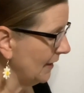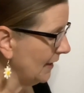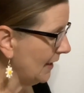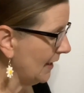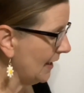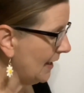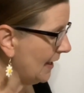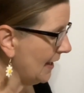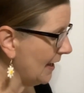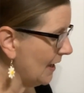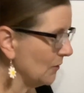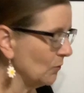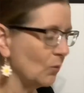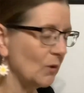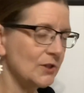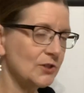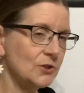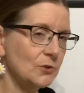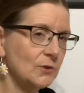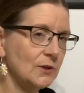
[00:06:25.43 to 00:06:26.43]
And
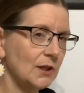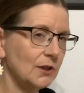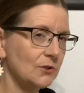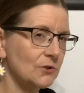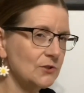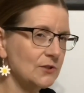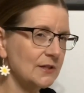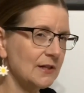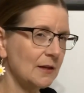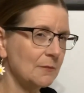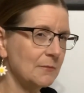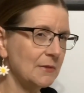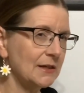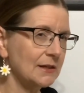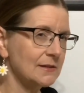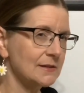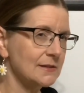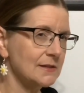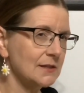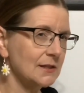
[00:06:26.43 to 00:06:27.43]
what 2 colors did I
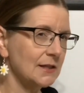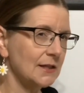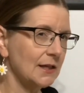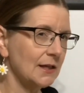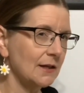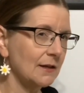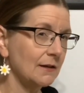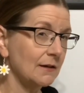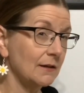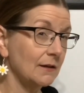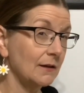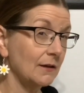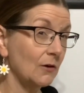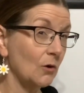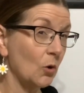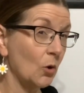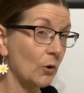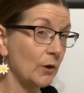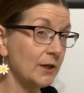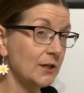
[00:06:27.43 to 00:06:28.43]
mix to get
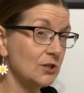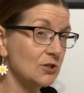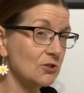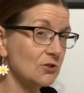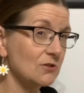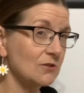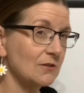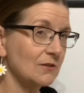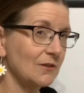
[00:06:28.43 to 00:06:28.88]
orange?